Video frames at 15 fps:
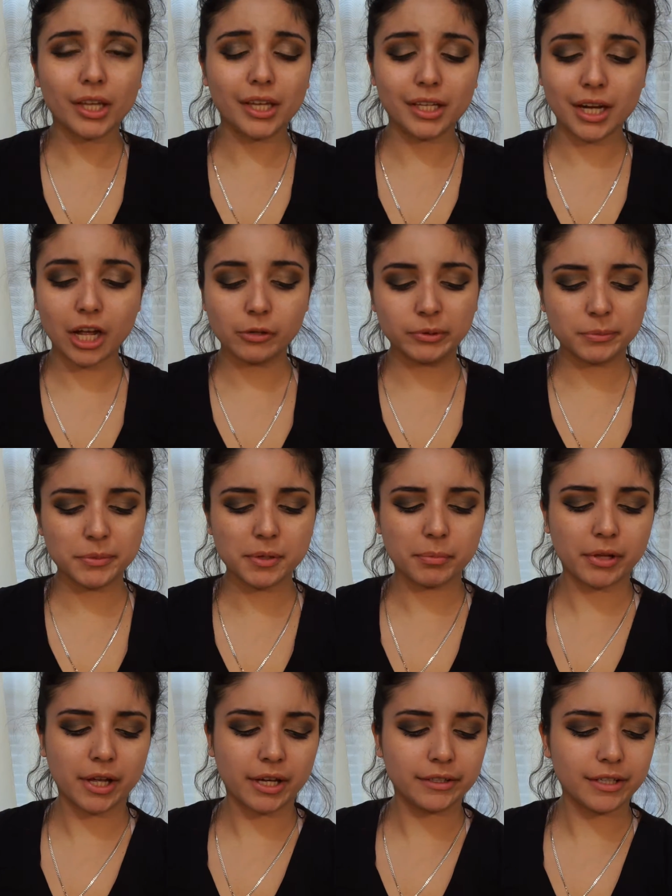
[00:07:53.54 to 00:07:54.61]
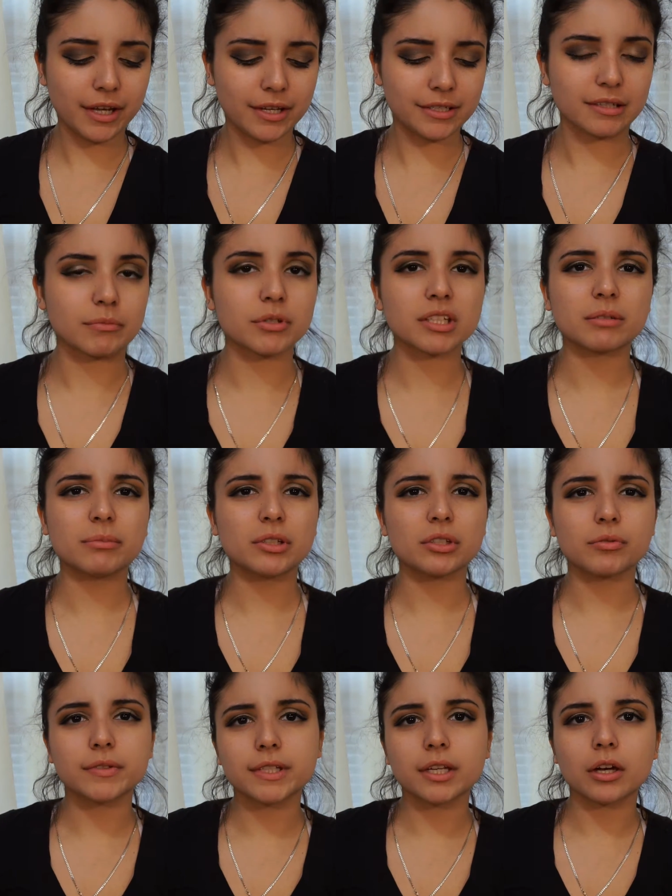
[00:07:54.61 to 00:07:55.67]
And how I'm going to be applying that is I'm just going to be
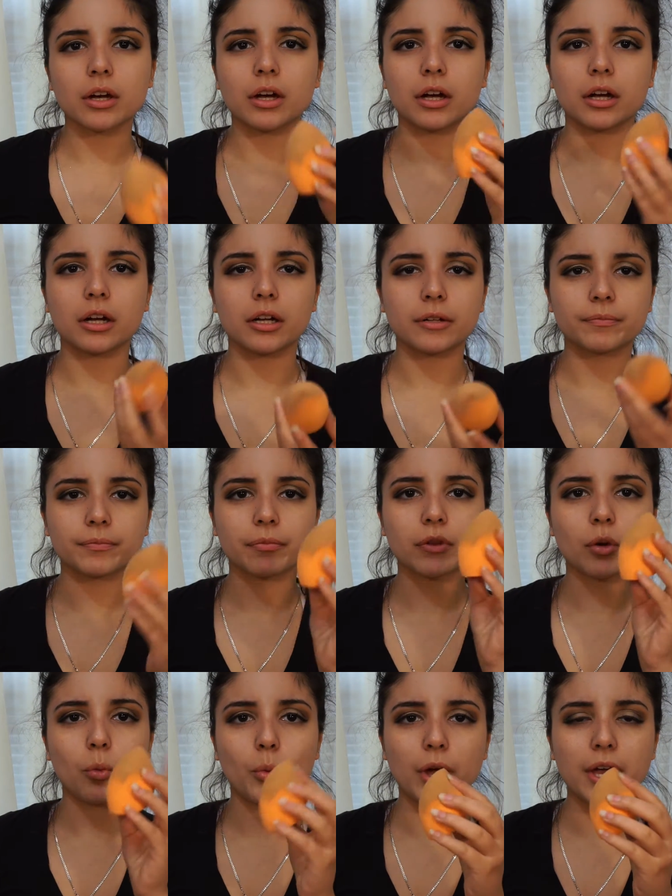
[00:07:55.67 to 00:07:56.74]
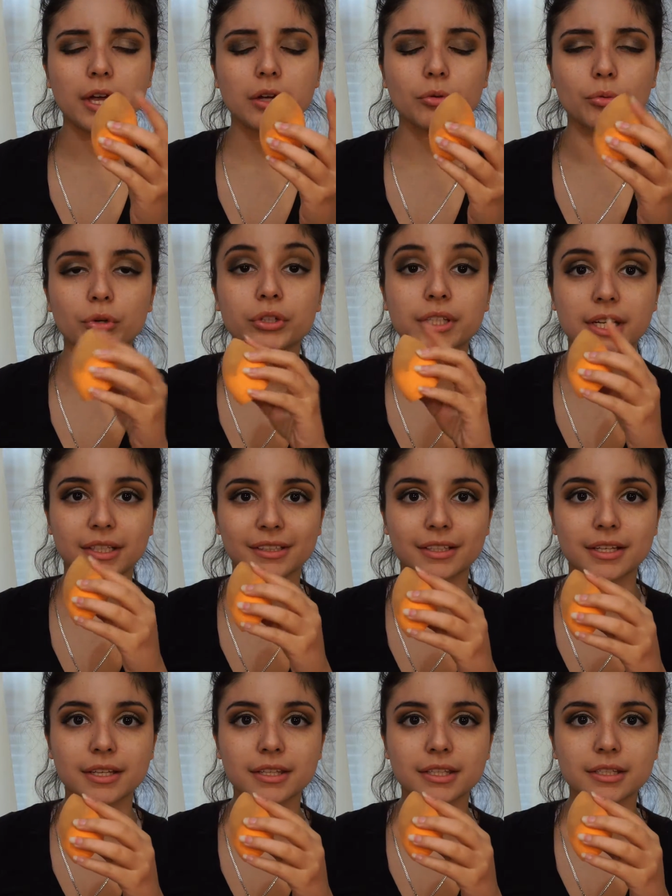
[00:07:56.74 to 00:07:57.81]
using a wet Real
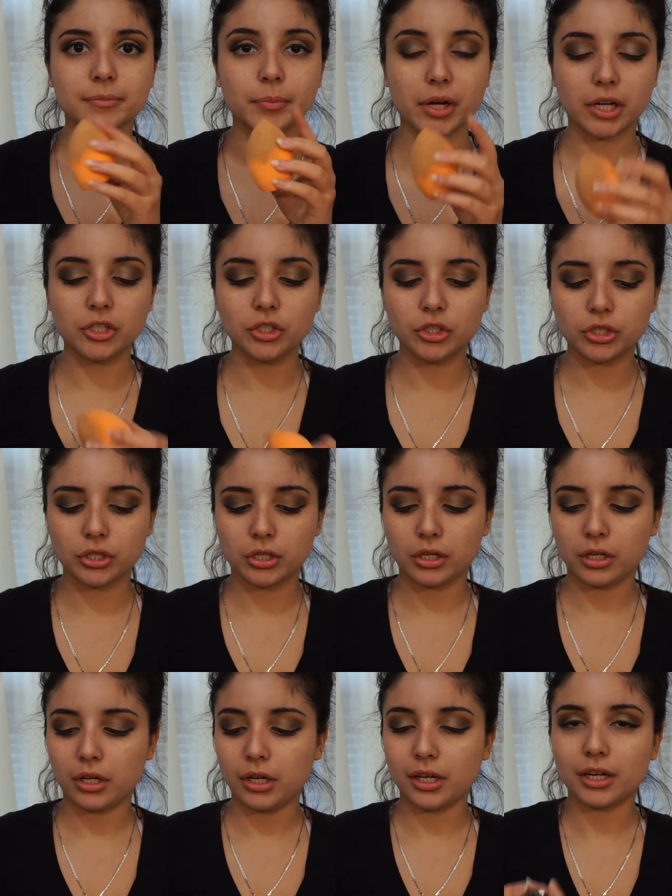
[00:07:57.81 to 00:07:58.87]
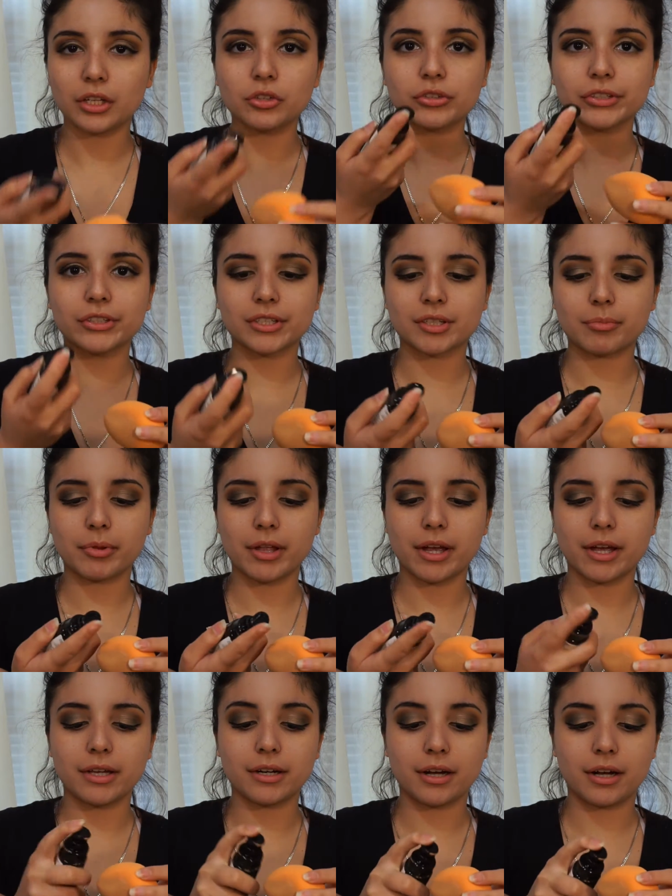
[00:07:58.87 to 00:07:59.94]
Techniques sponge, and I usually just
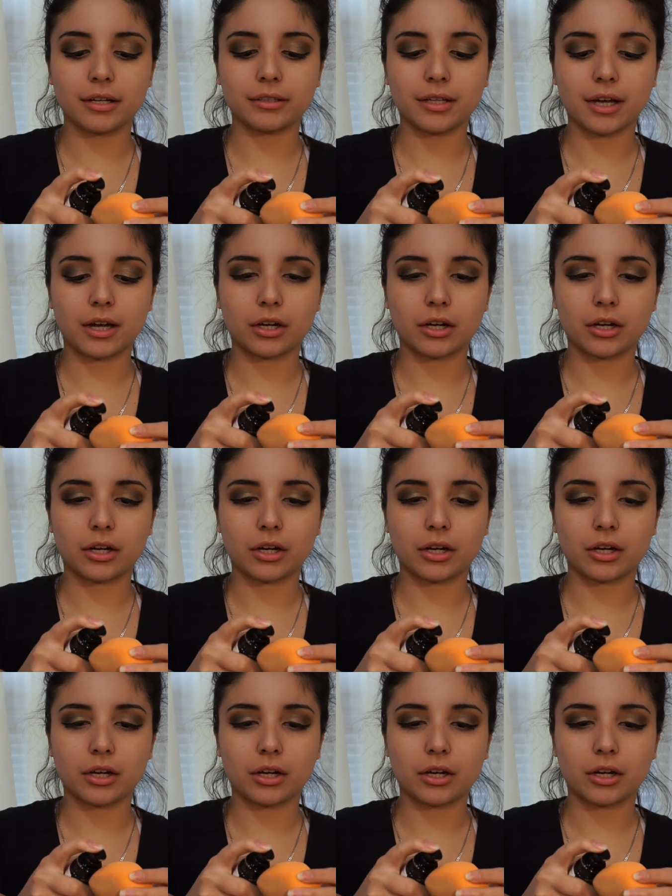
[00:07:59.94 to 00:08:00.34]
apply it on the